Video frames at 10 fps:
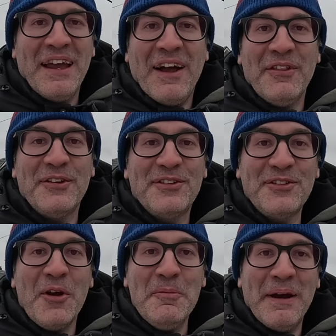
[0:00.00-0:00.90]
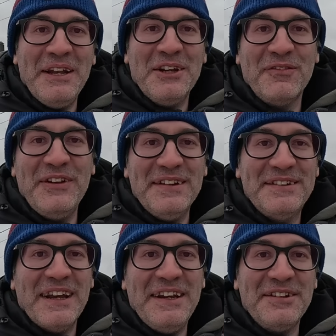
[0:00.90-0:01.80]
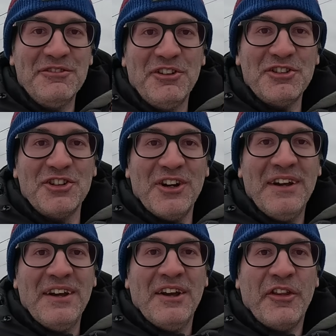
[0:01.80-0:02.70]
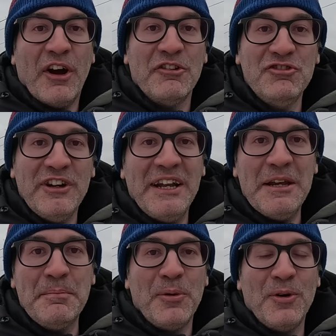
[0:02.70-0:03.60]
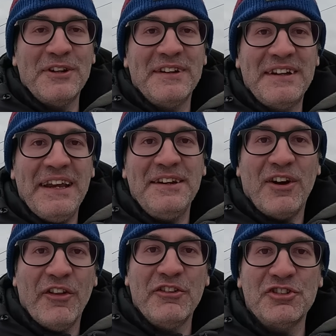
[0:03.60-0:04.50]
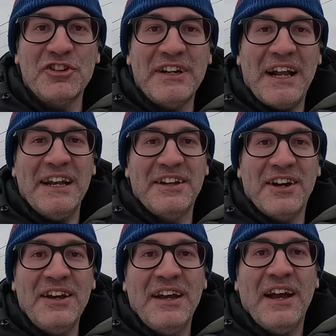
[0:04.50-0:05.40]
And there's so many of these days in Russia that are really important days on the Russian calendar,